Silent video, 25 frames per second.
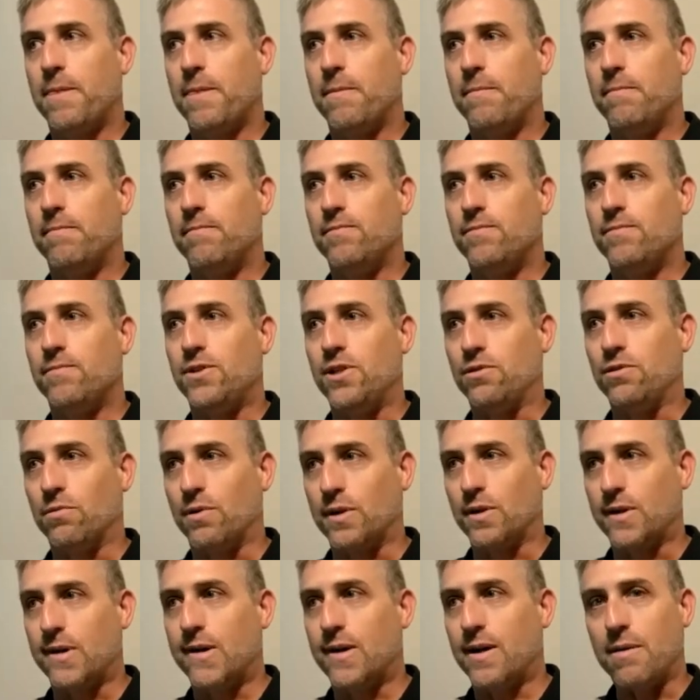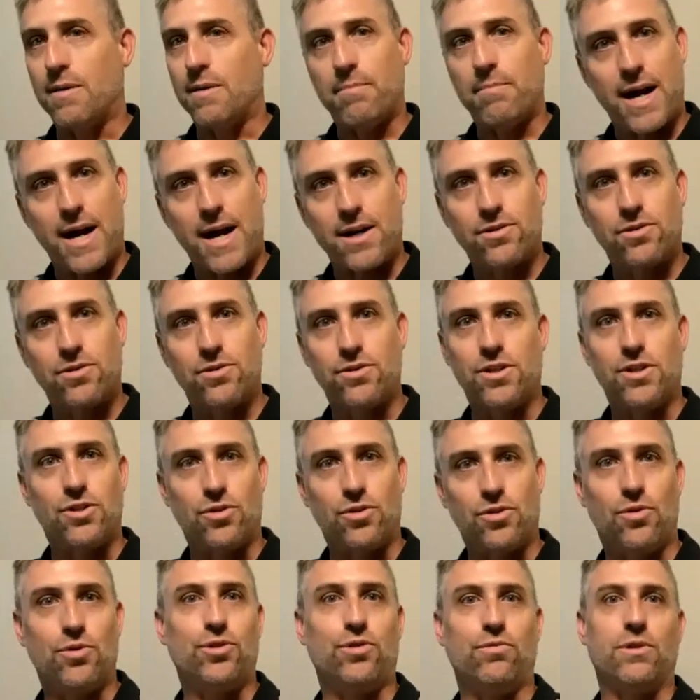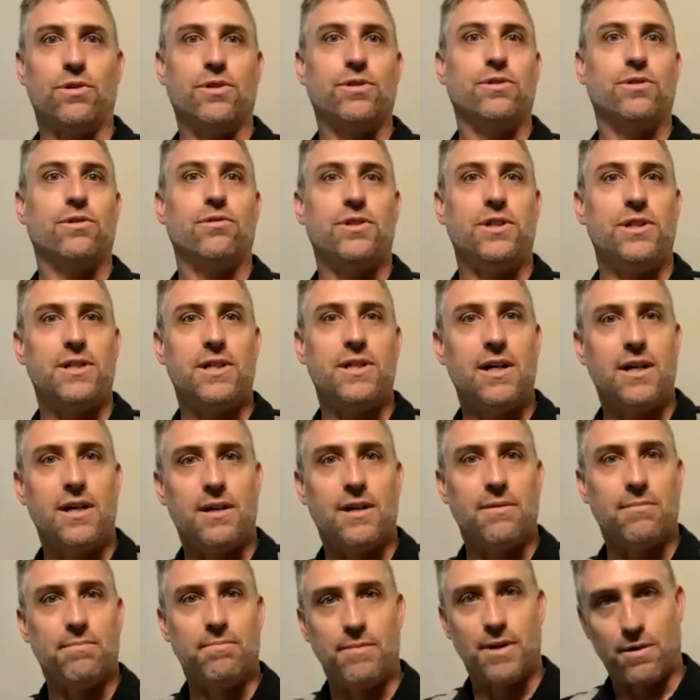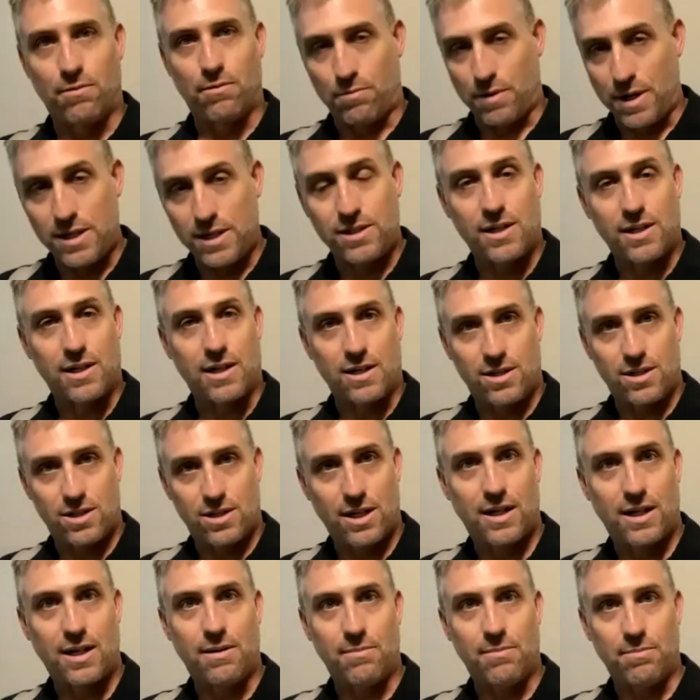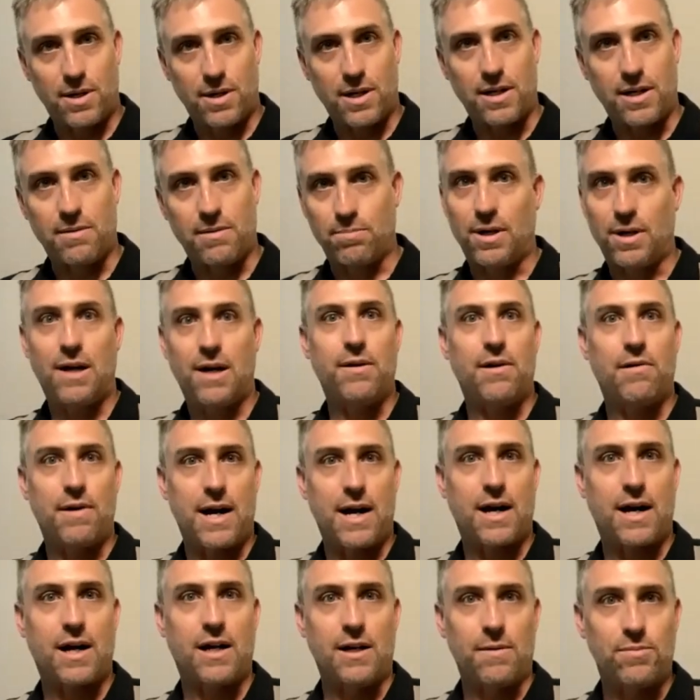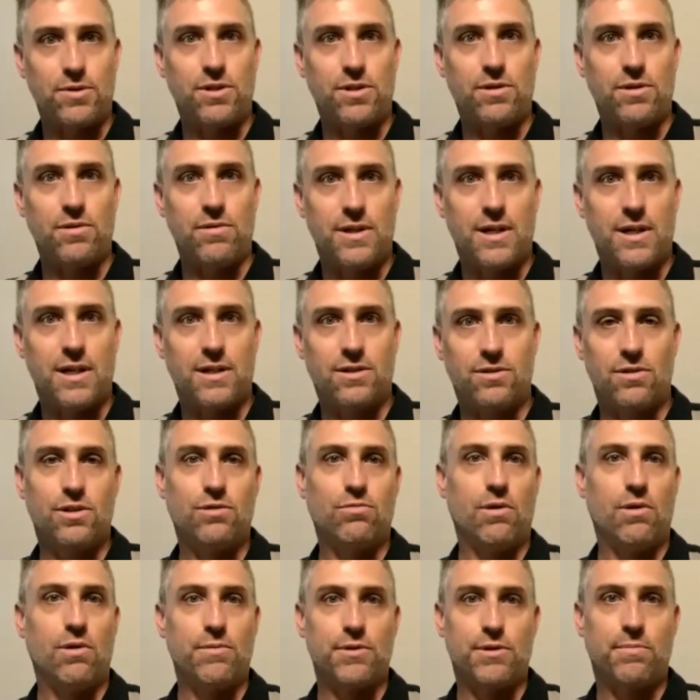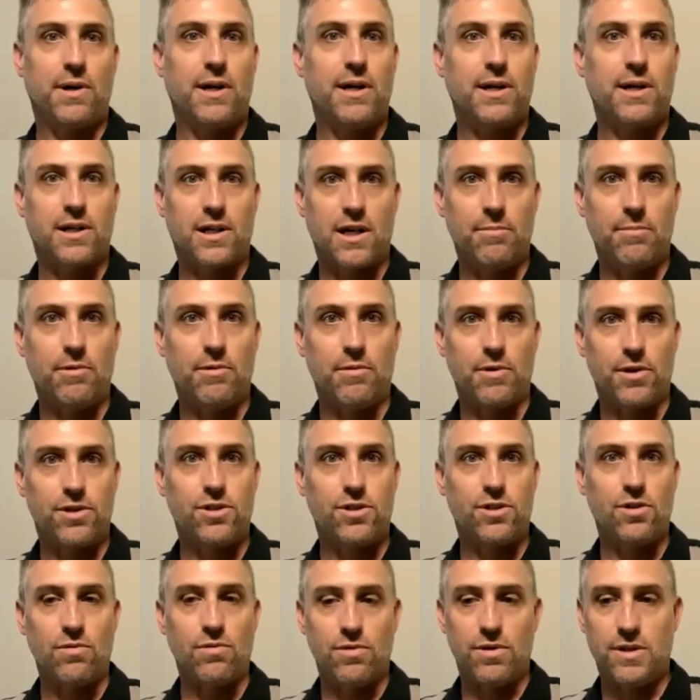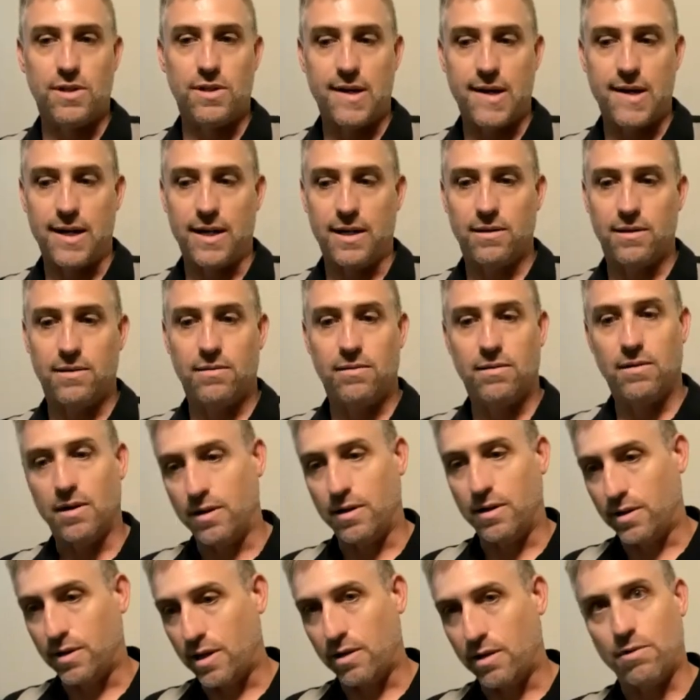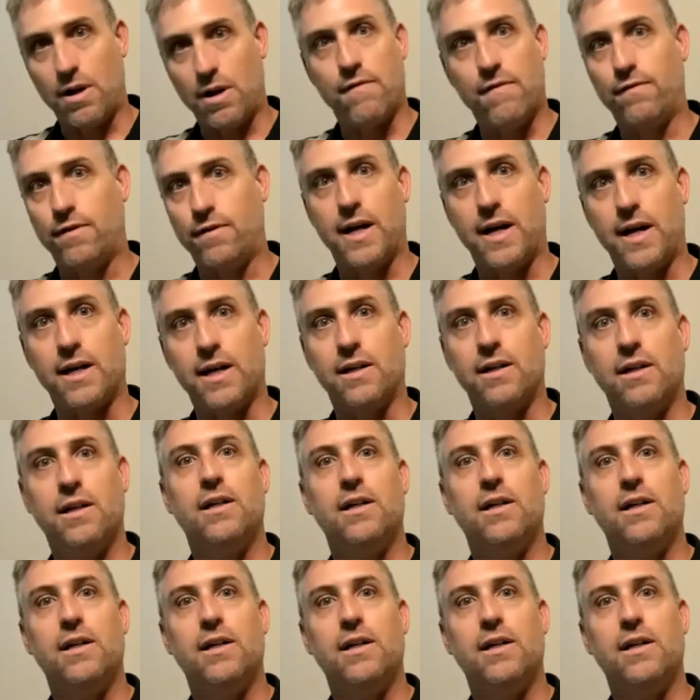She's working on a master's in social work, so she's getting a, a wasting a ton of money, probably racking up student debt. So this woman's probably coming with student debt, another red flag.